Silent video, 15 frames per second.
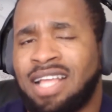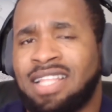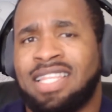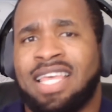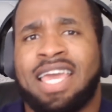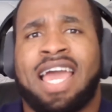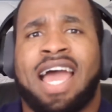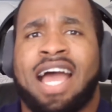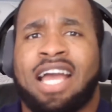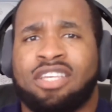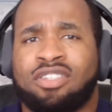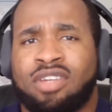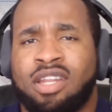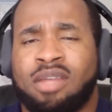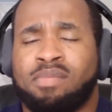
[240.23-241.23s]
they
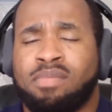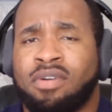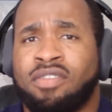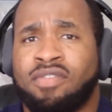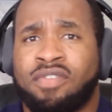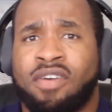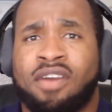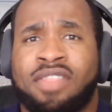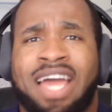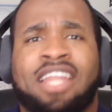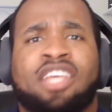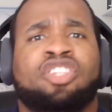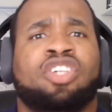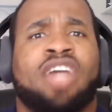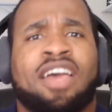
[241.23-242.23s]
actually put forth, and the
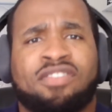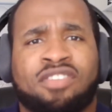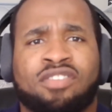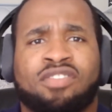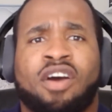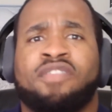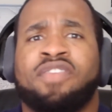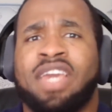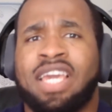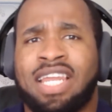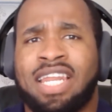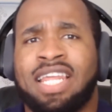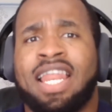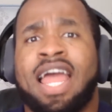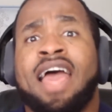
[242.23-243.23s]
chances of
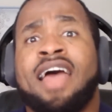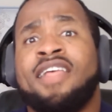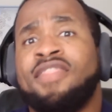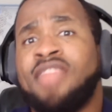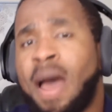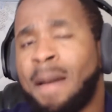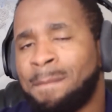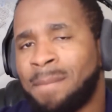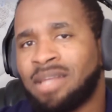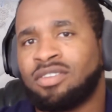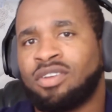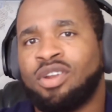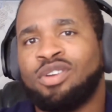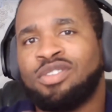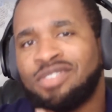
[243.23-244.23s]
hitting that
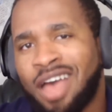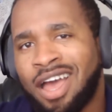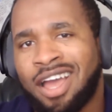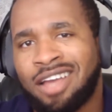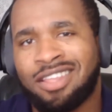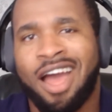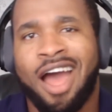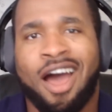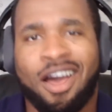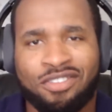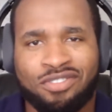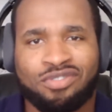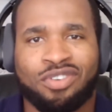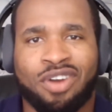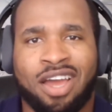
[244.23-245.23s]
particular target
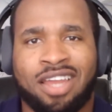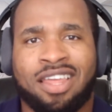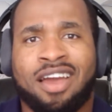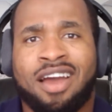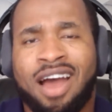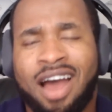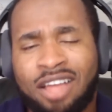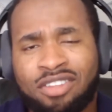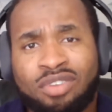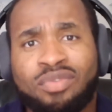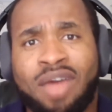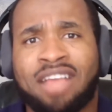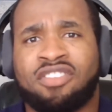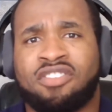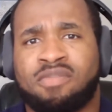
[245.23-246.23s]
asteroid at the
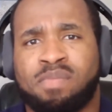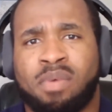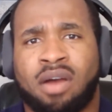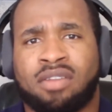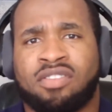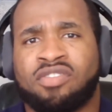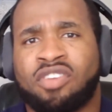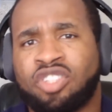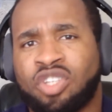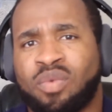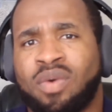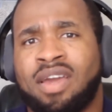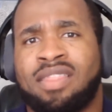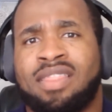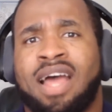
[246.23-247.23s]
right spot in such a
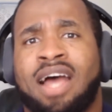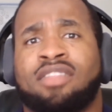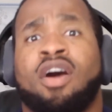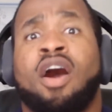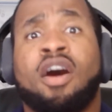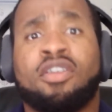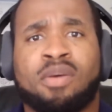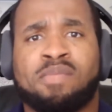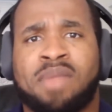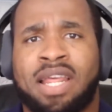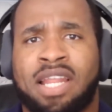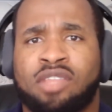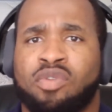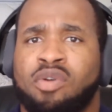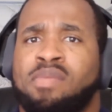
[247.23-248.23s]
way that other
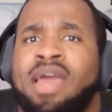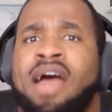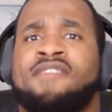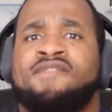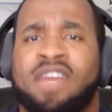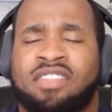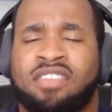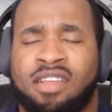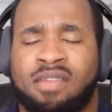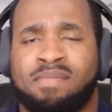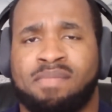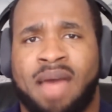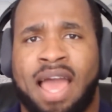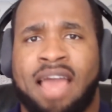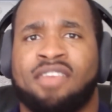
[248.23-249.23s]
planets will be affected
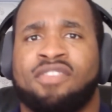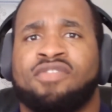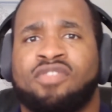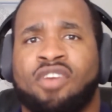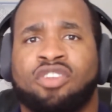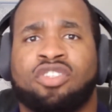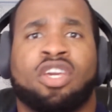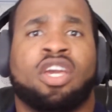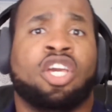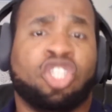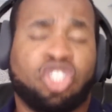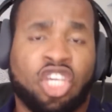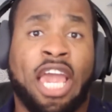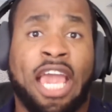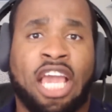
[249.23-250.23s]
by such
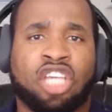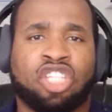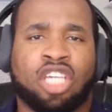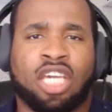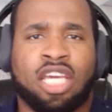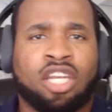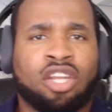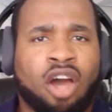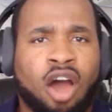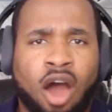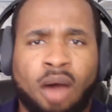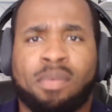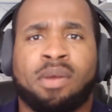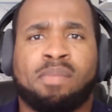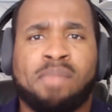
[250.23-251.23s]
change in
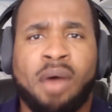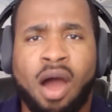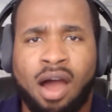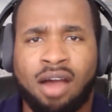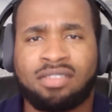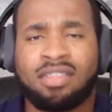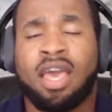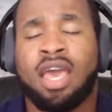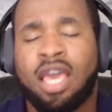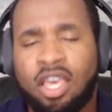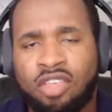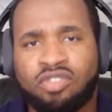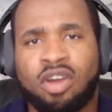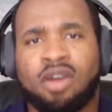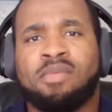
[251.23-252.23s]
orbit path,
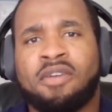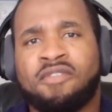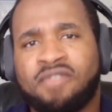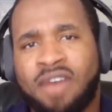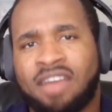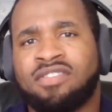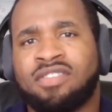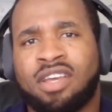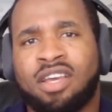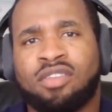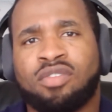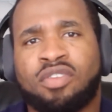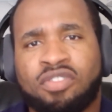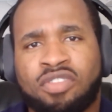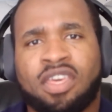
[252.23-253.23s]
is going to be fascinating
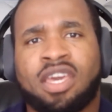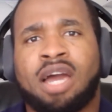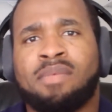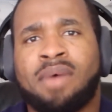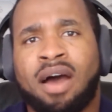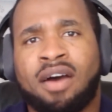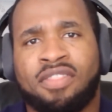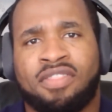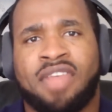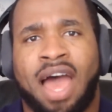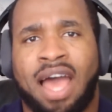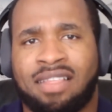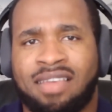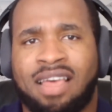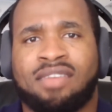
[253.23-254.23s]
to think about
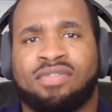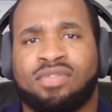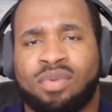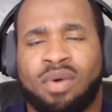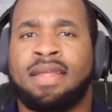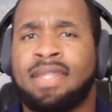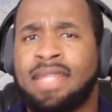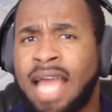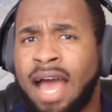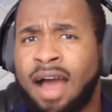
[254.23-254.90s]
that as well. Now,